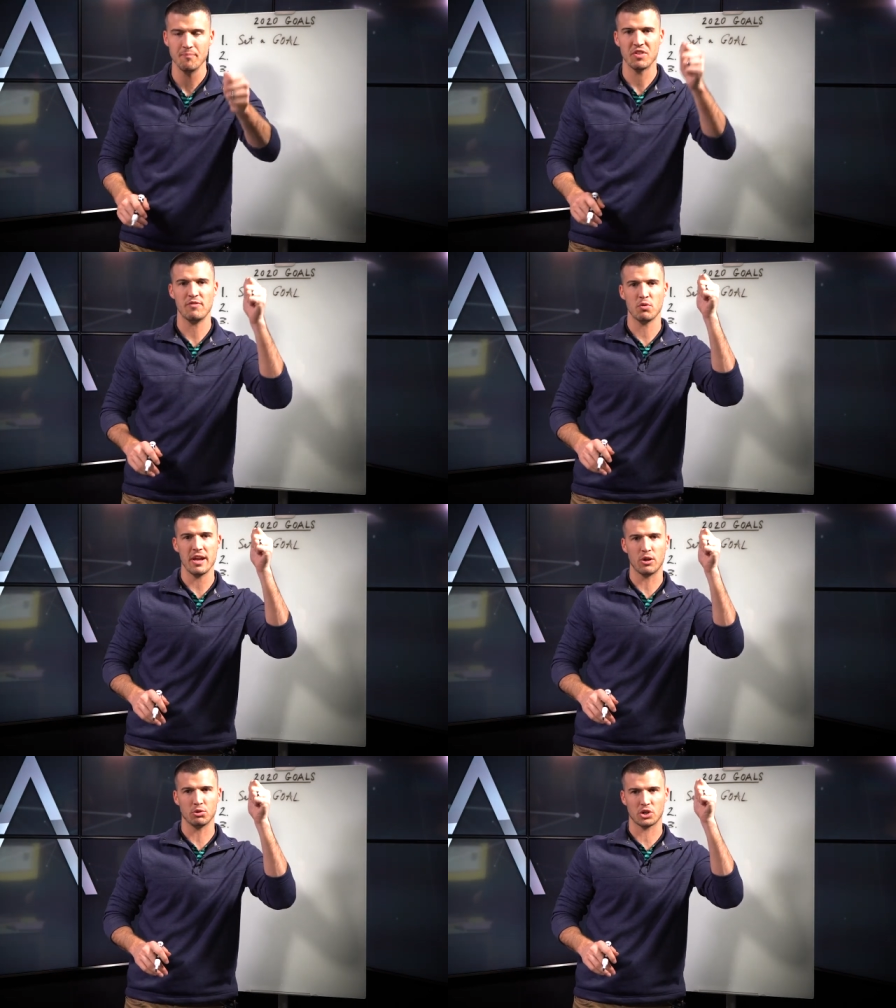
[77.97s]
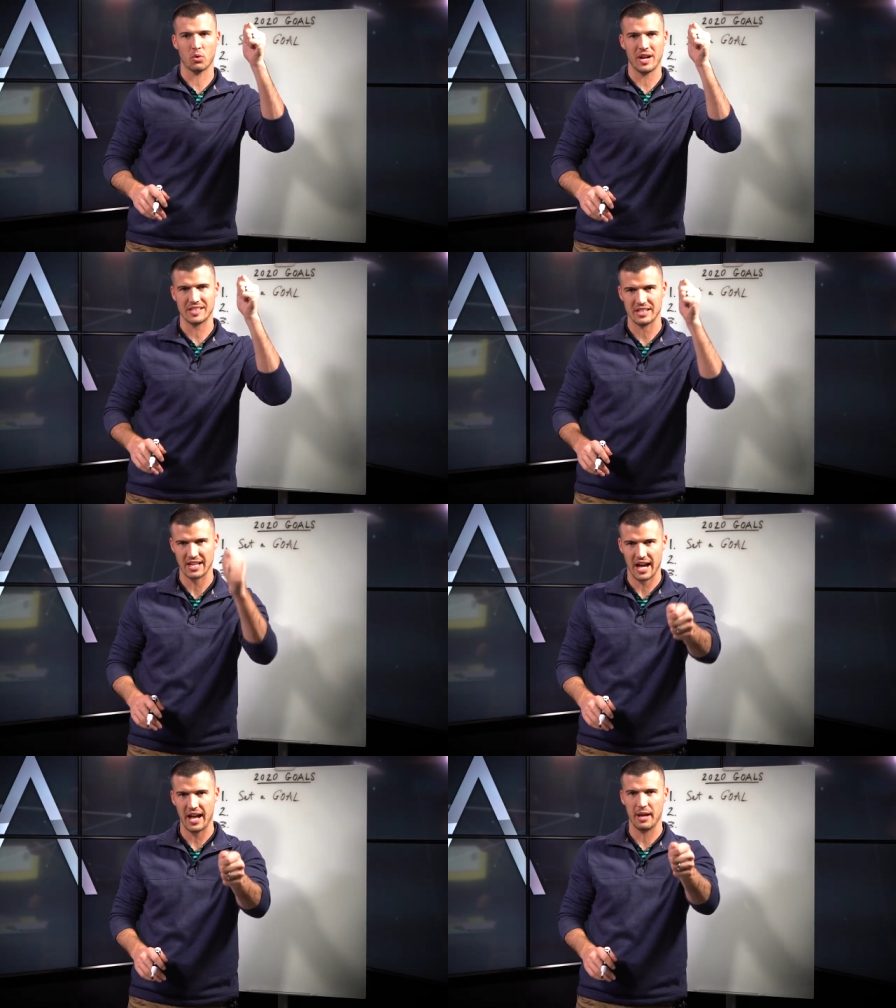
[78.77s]
if you think goals are a waste of
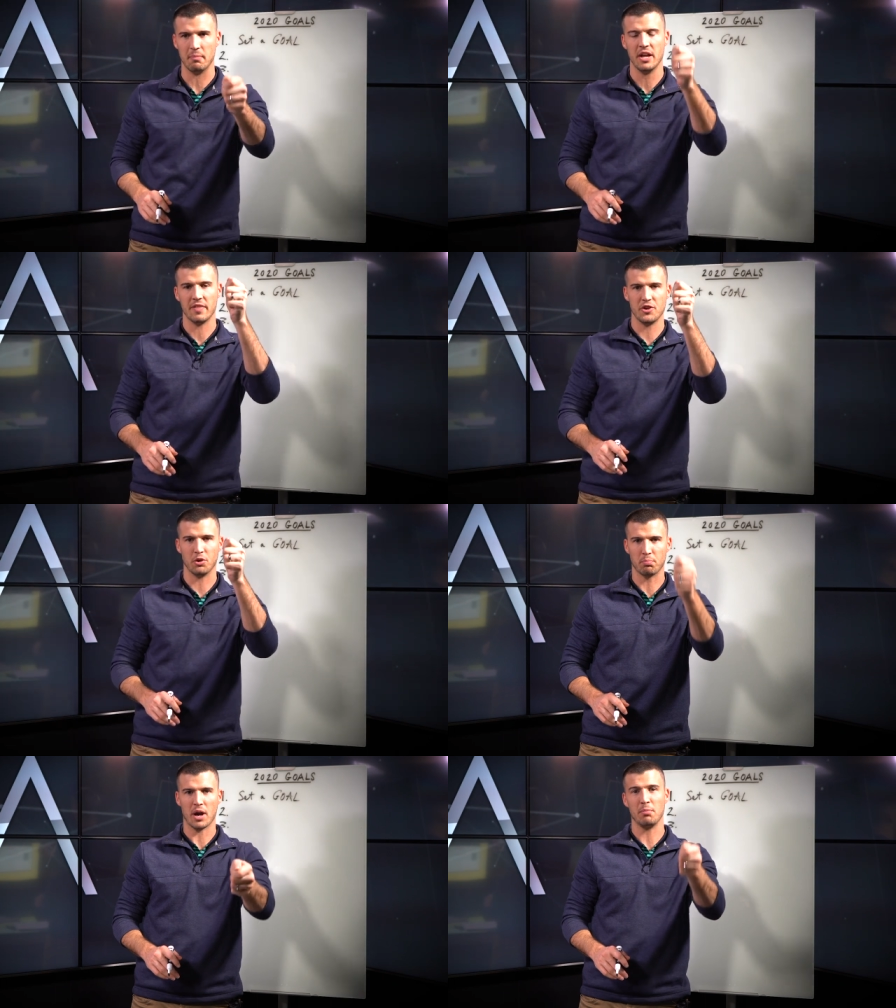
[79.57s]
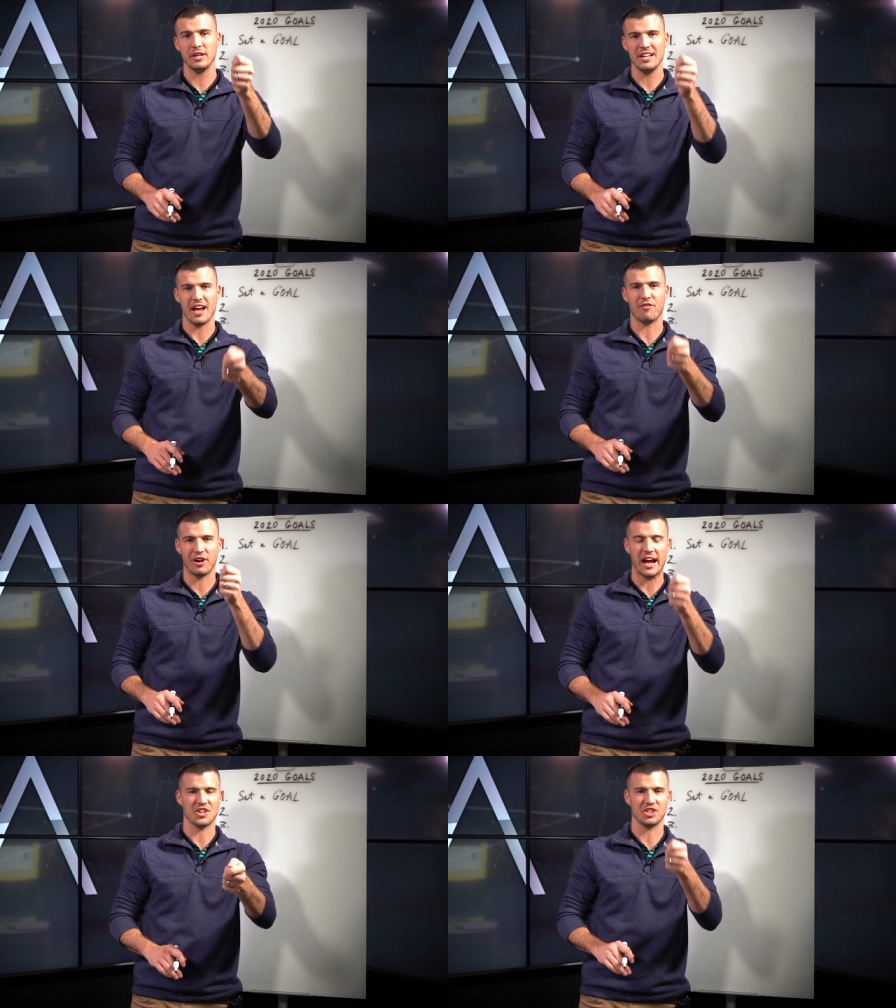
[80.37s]
time, then you'll probably
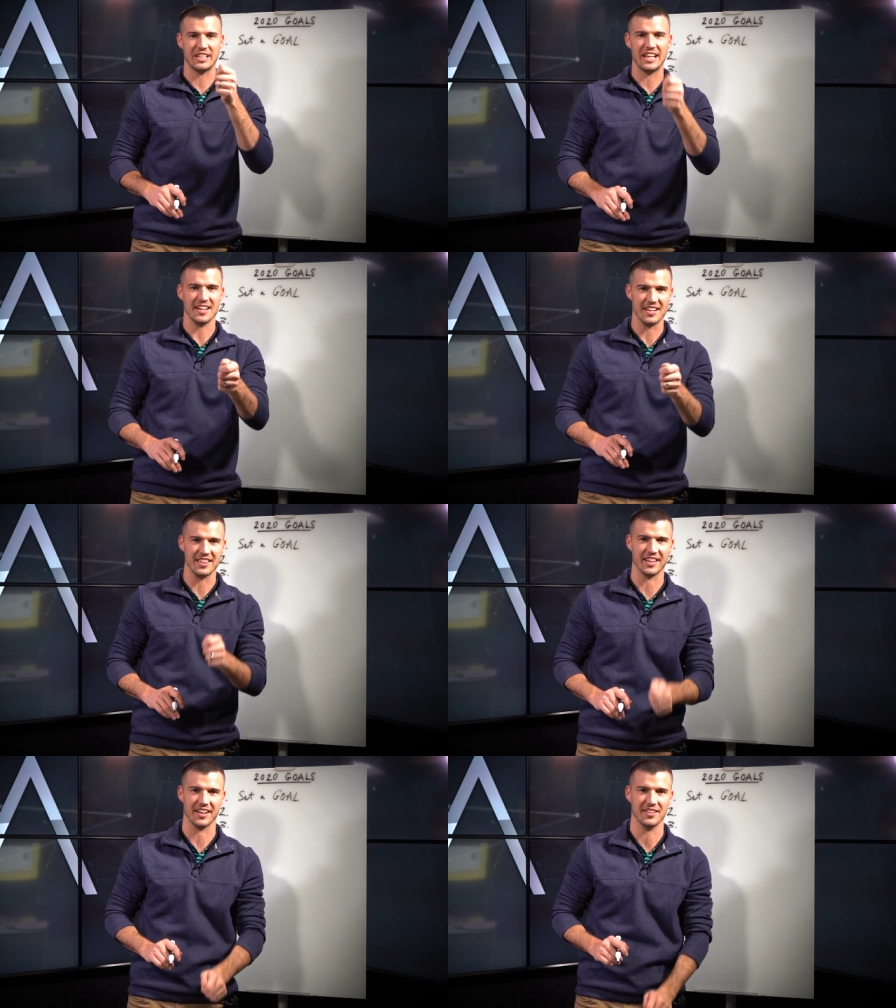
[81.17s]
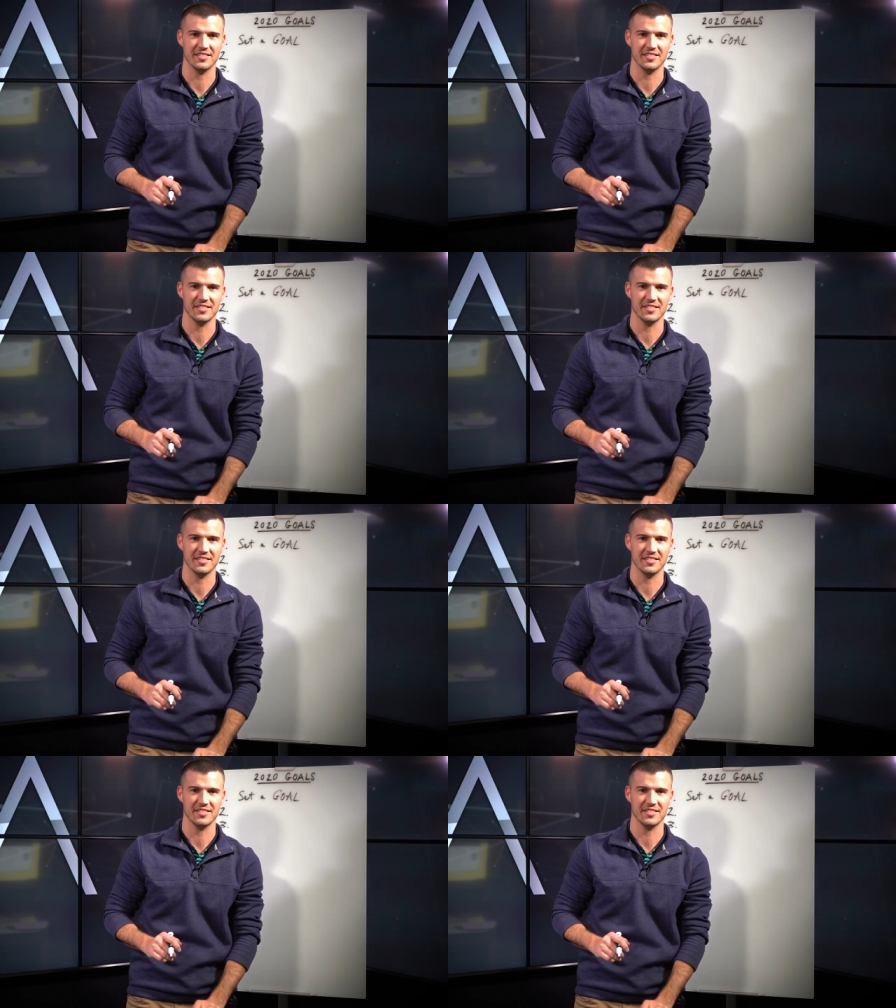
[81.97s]
never actually hit anything.